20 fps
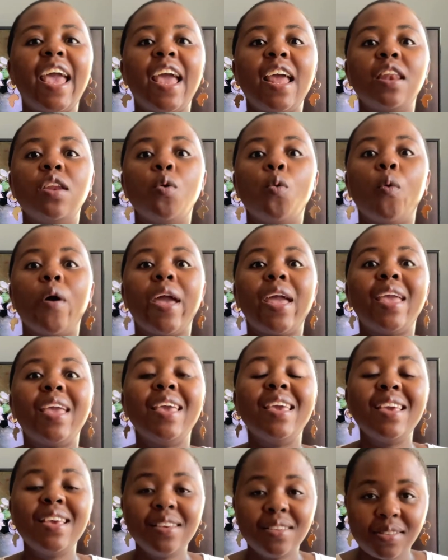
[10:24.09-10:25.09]
anyway,
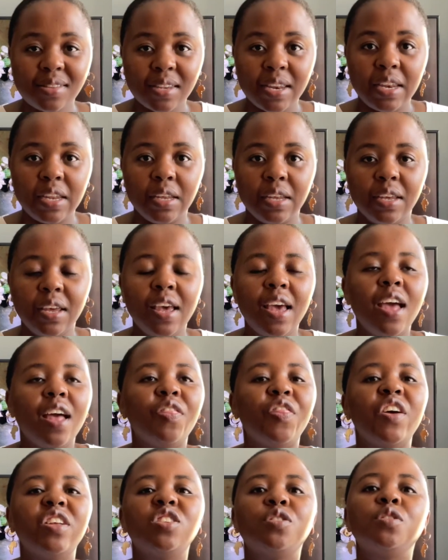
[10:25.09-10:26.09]
easily,
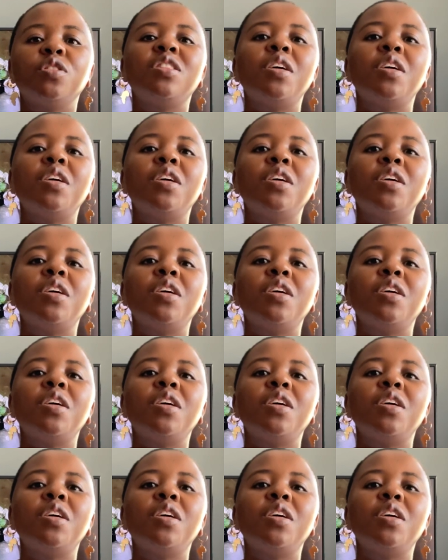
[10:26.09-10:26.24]
that